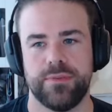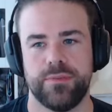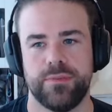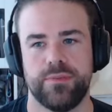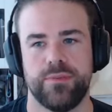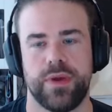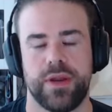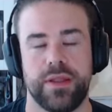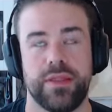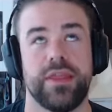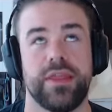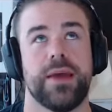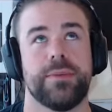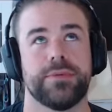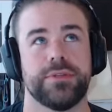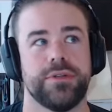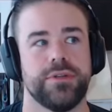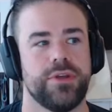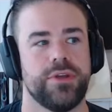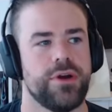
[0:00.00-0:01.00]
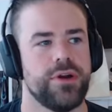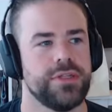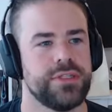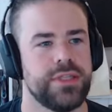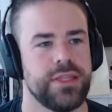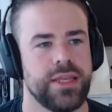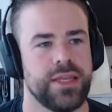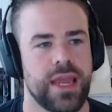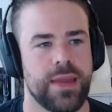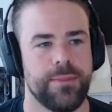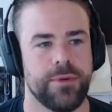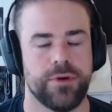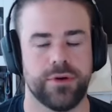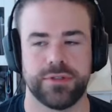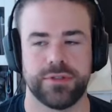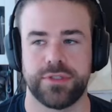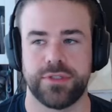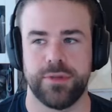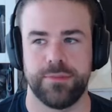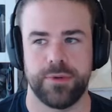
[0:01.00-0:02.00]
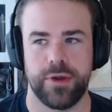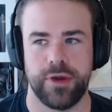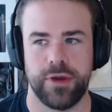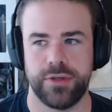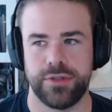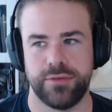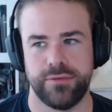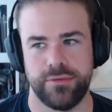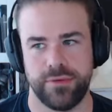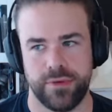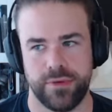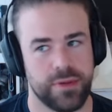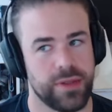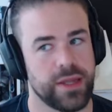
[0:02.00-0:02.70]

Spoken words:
one of the absolute goats, then came across Supercoach in